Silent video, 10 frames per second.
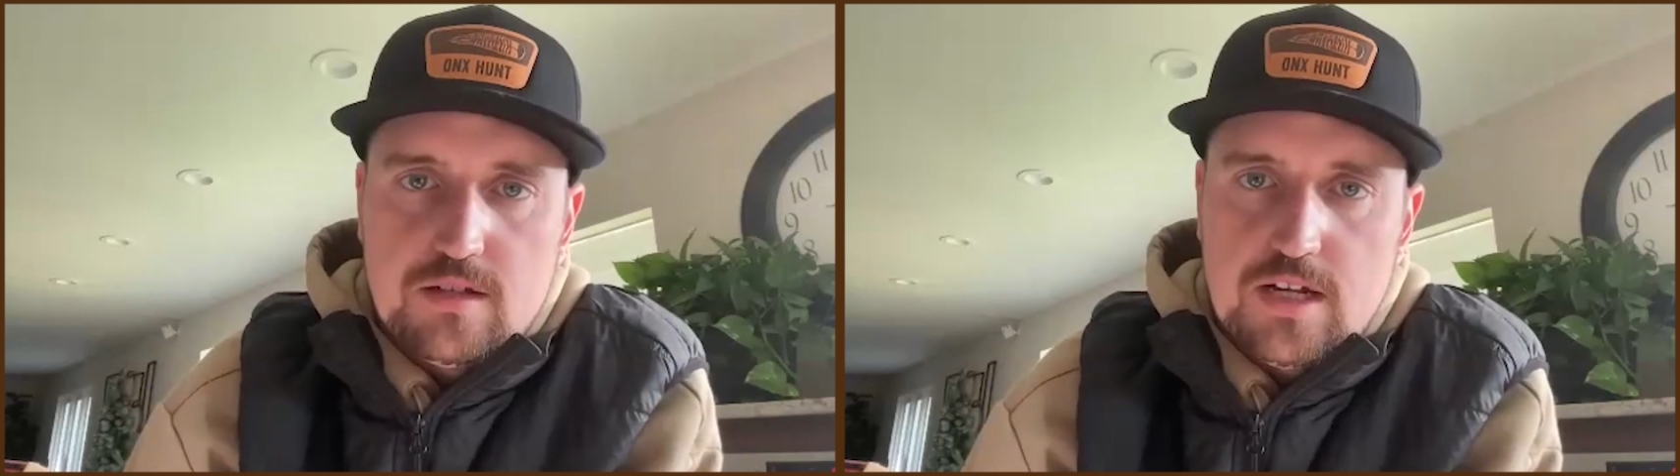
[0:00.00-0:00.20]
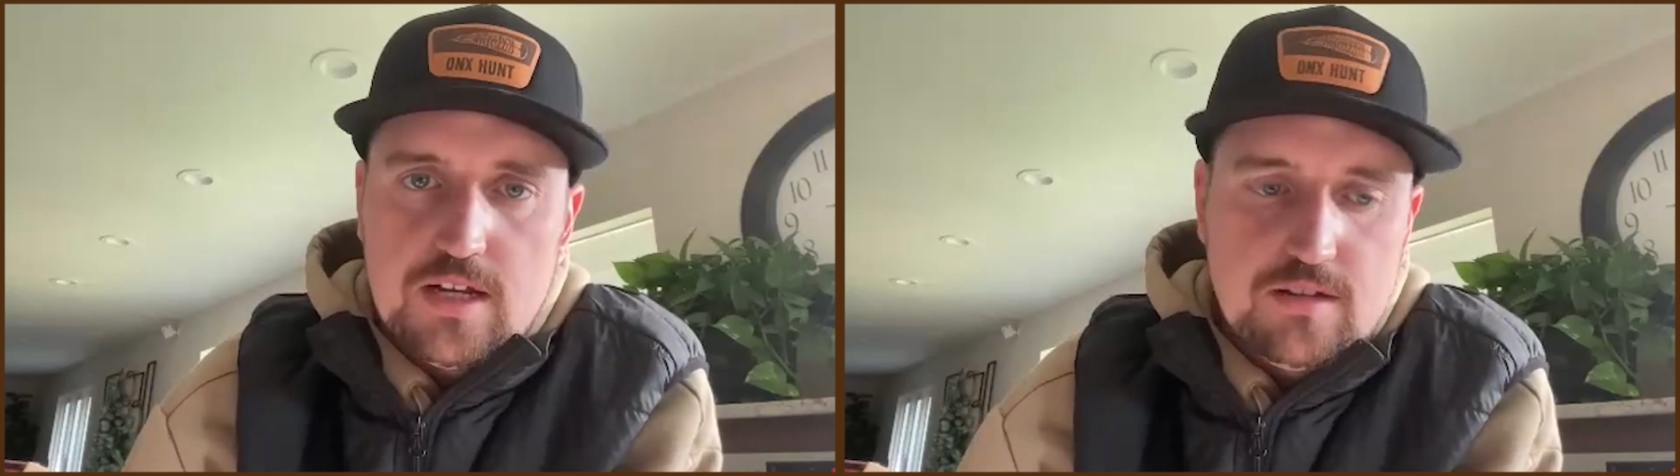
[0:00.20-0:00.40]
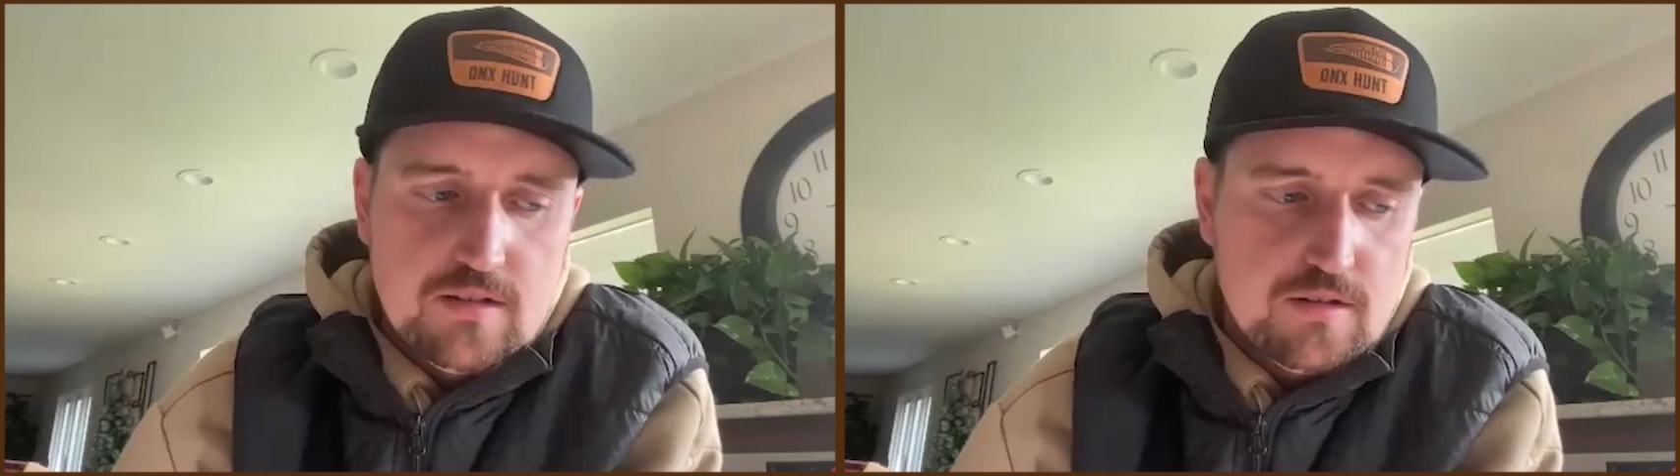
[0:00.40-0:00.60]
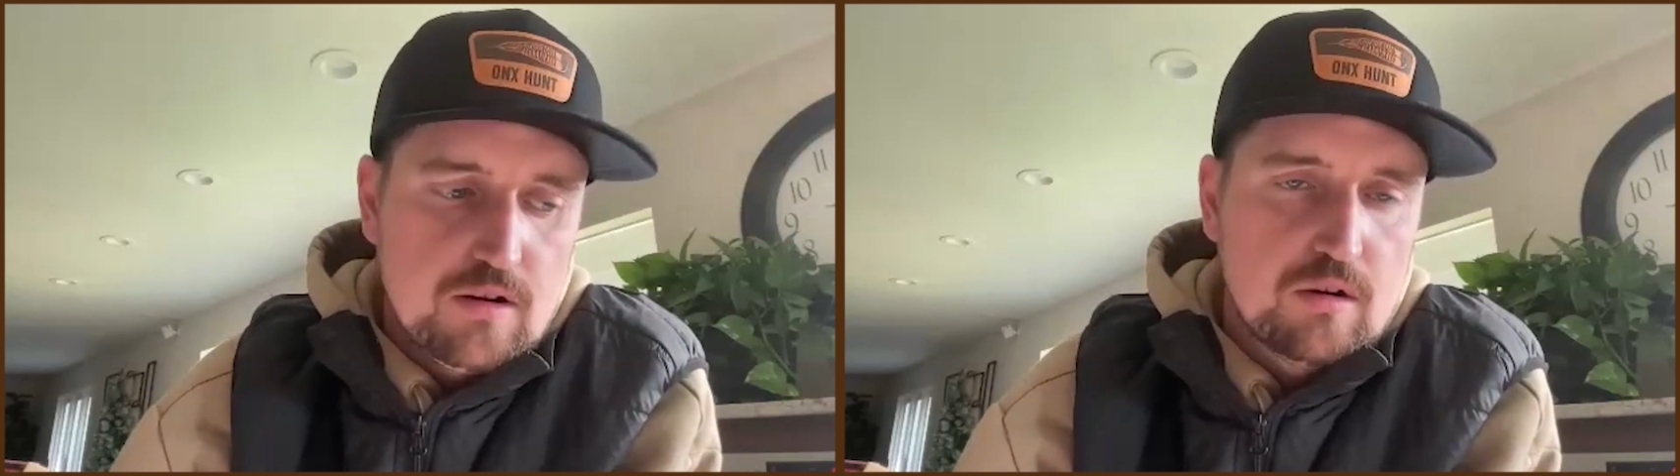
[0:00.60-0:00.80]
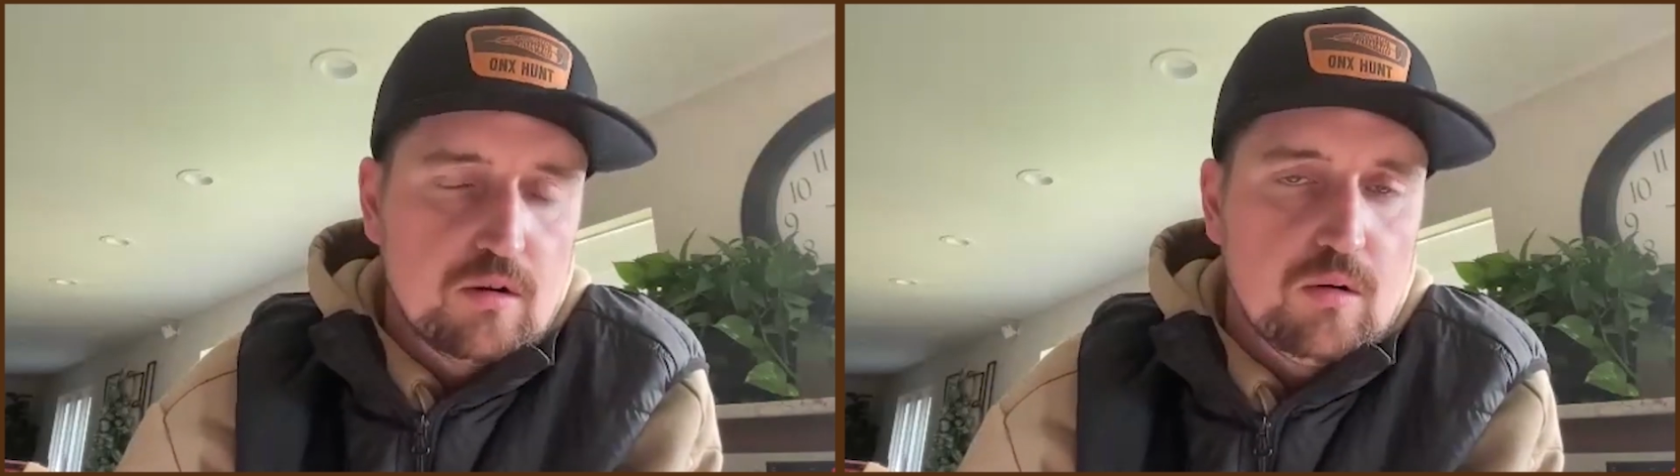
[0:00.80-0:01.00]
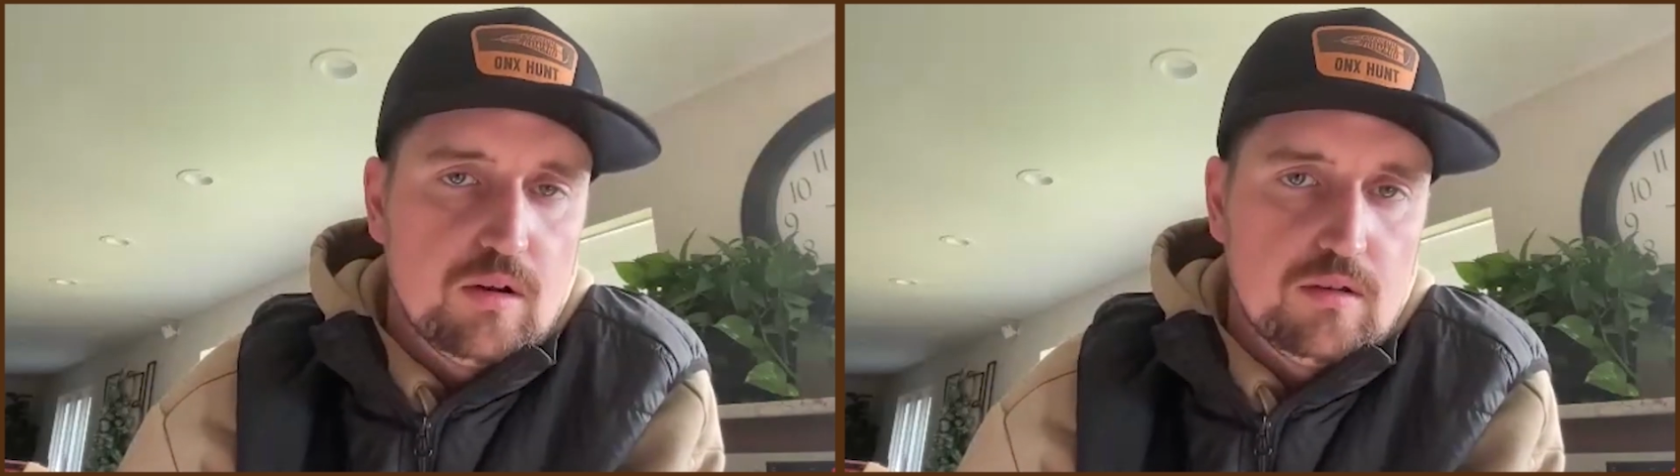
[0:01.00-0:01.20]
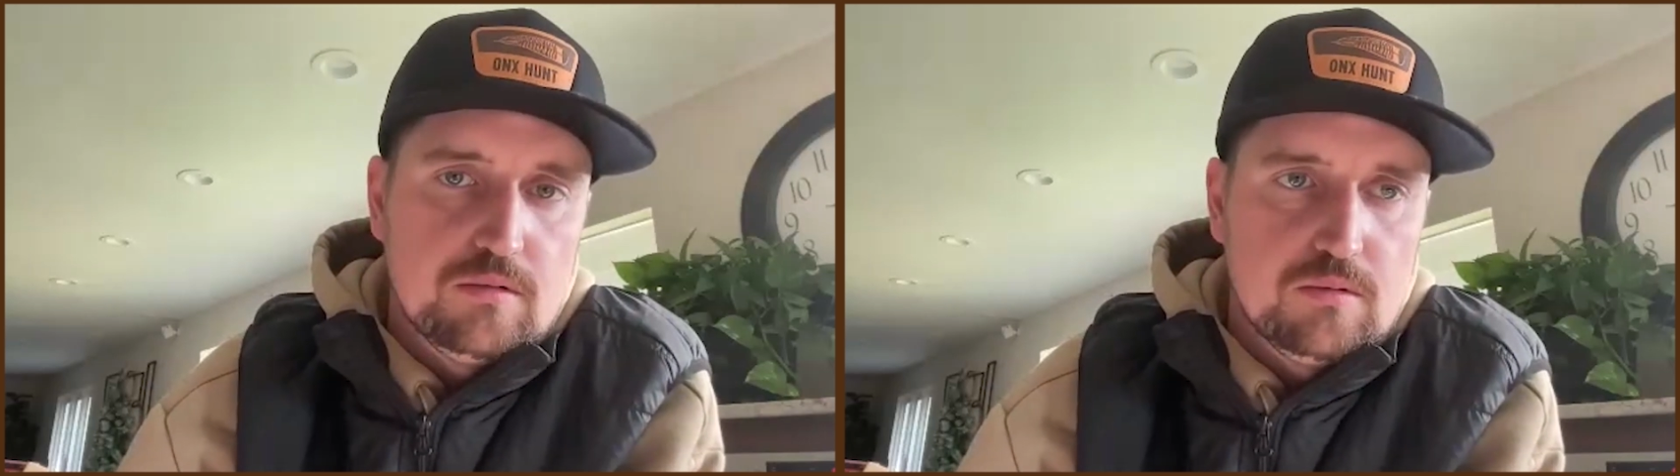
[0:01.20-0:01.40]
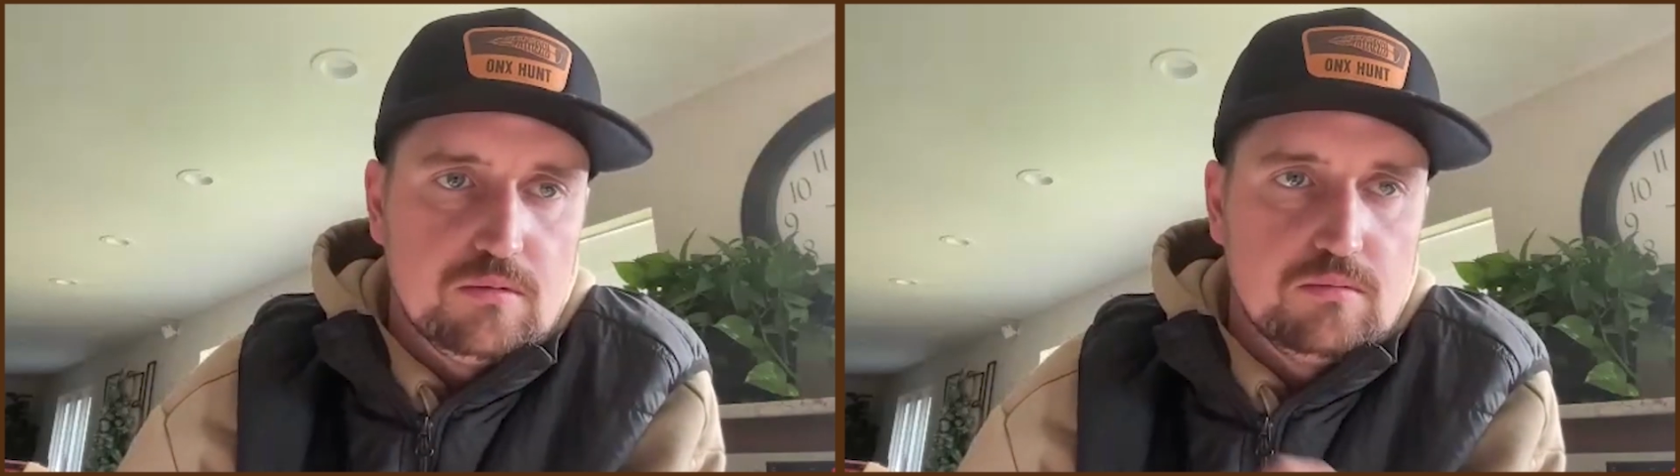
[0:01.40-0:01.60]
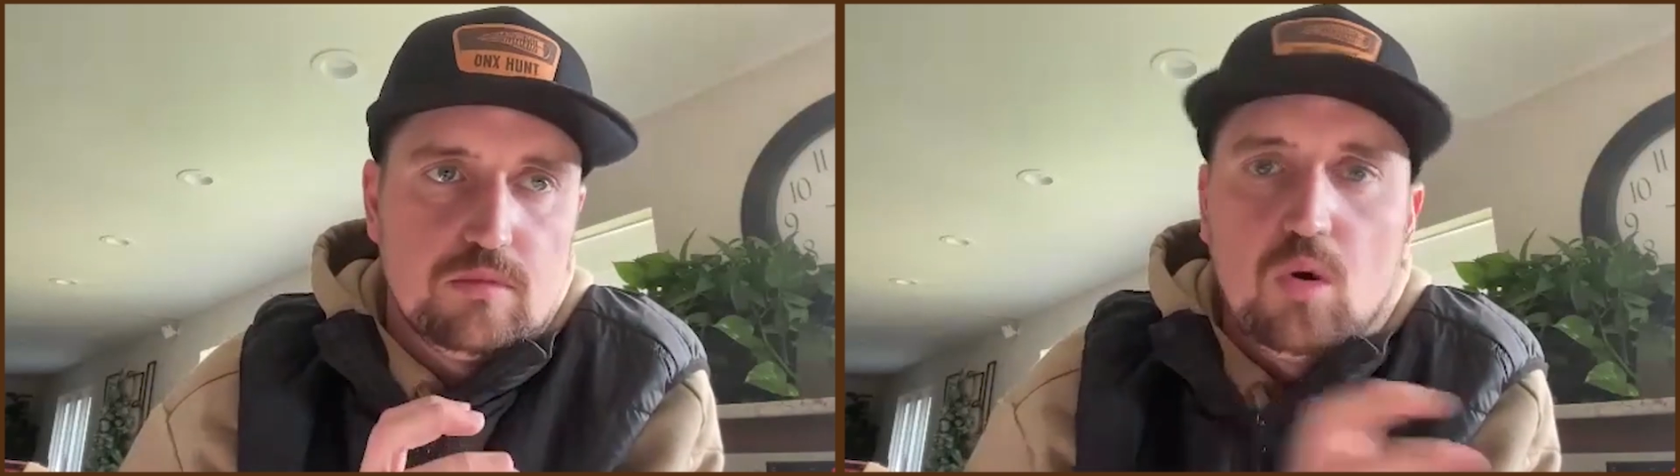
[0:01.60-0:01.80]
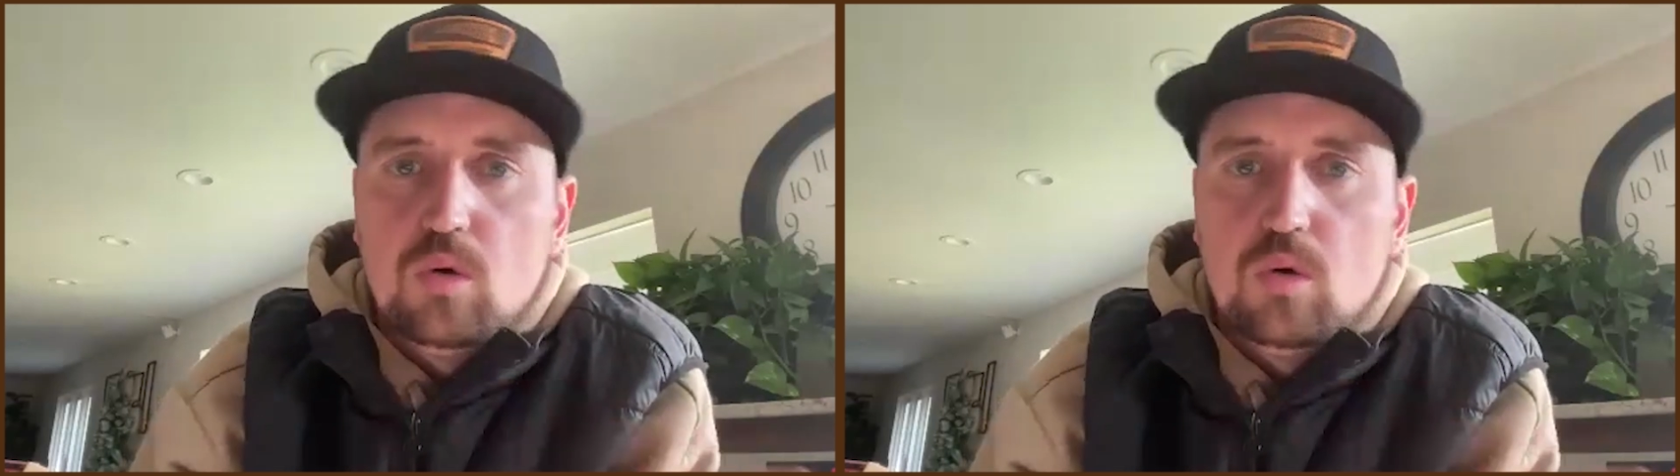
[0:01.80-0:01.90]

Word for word: the chances are you're going to